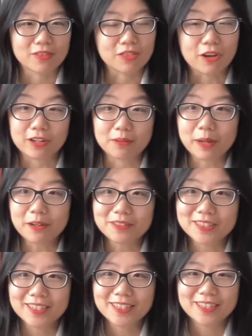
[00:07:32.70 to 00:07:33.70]
thought
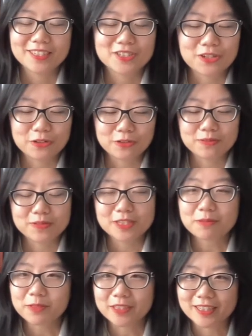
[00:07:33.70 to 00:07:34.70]
about. So
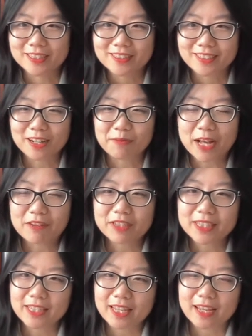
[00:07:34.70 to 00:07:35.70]
similar, um,
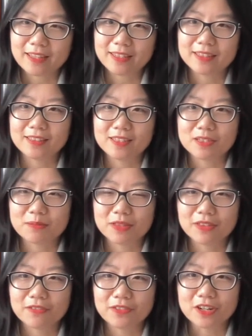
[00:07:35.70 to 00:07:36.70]
Henry VIII and
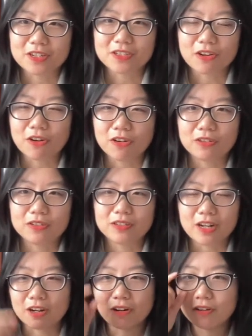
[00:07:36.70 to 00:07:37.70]
Elizabeth I
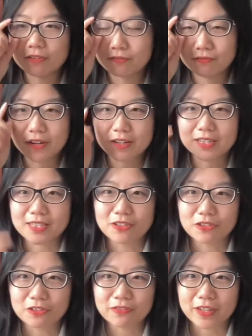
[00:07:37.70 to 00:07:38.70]
all are all very
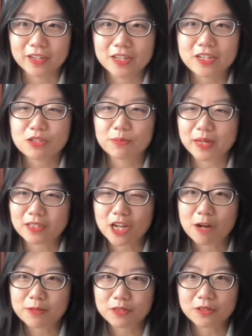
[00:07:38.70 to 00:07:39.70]
central figures, but
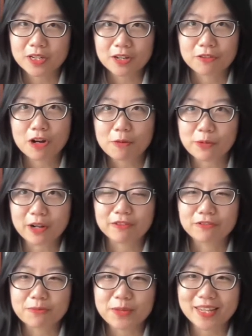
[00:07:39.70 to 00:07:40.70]
Thomas Cromwell,
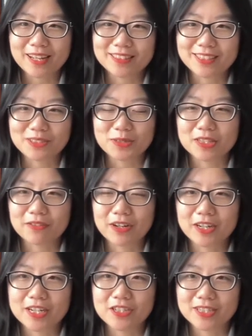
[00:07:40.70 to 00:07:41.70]
for me at least, was a
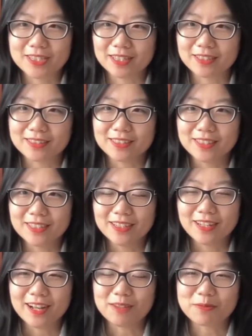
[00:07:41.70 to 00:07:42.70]
very interesting
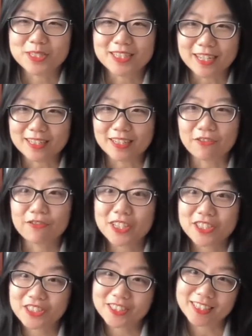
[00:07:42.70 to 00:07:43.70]
um, study
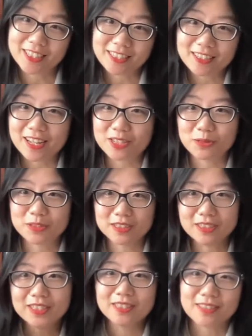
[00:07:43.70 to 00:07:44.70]
fictionally, as
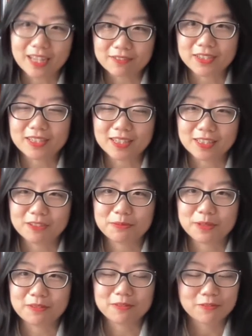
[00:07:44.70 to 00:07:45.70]
we'll dive in a little
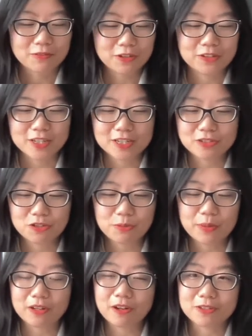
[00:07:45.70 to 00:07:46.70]
bit further into,
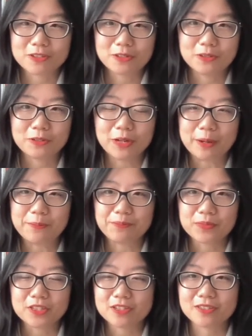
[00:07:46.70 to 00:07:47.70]
but also um,
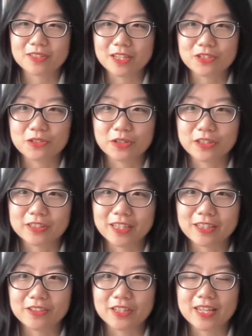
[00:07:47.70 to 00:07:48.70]
just
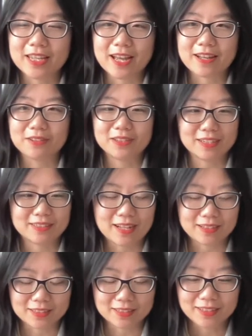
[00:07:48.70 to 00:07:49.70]
historically looking at
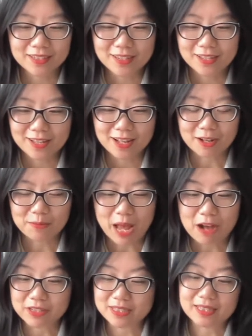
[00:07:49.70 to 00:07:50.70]
exactly um,
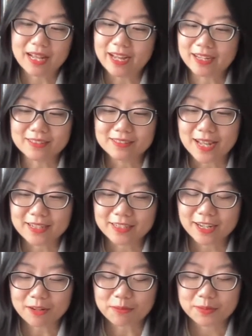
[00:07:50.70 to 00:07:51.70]
how his line
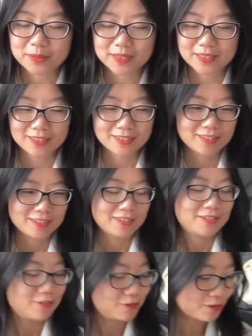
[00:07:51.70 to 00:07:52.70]
ended up.
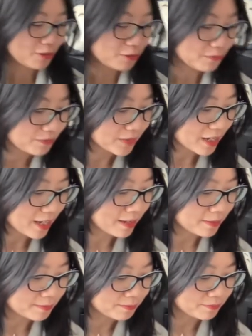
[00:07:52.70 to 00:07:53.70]
So
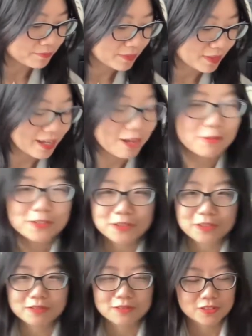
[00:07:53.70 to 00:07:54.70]
um, I want to